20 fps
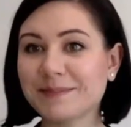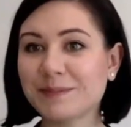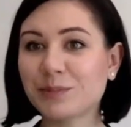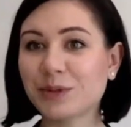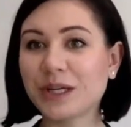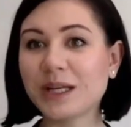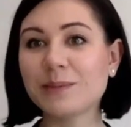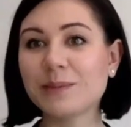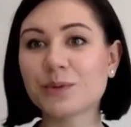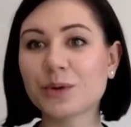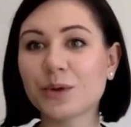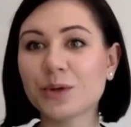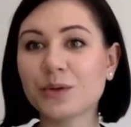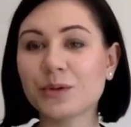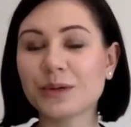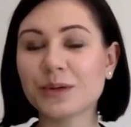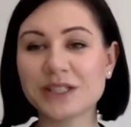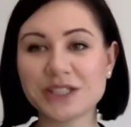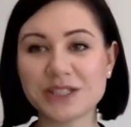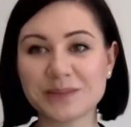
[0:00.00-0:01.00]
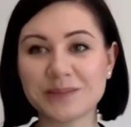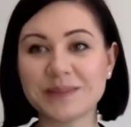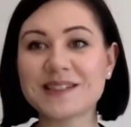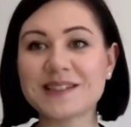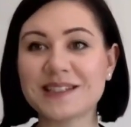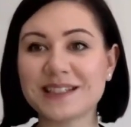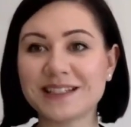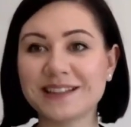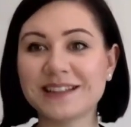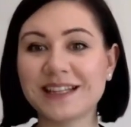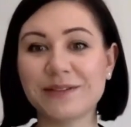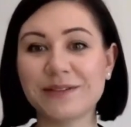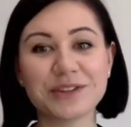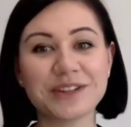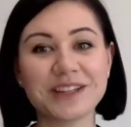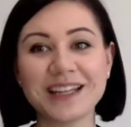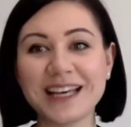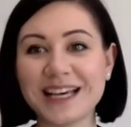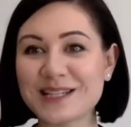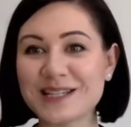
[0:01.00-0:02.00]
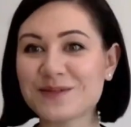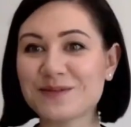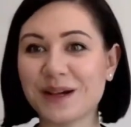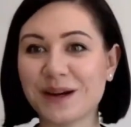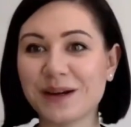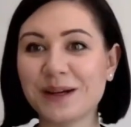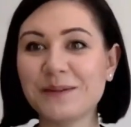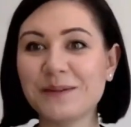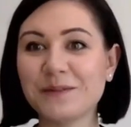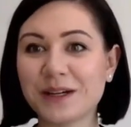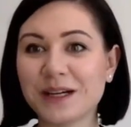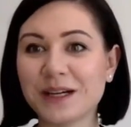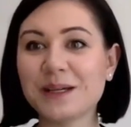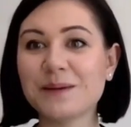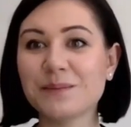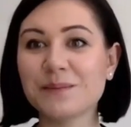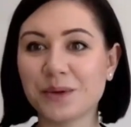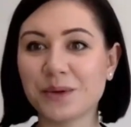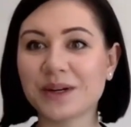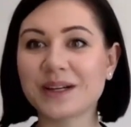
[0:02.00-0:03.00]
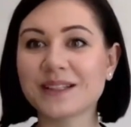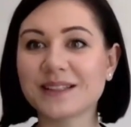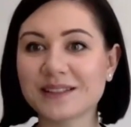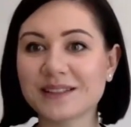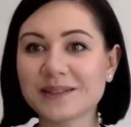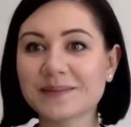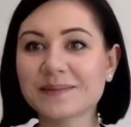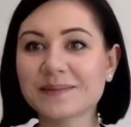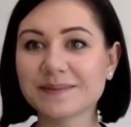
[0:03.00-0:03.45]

Pretty broad question, but still, nevertheless, very, very important.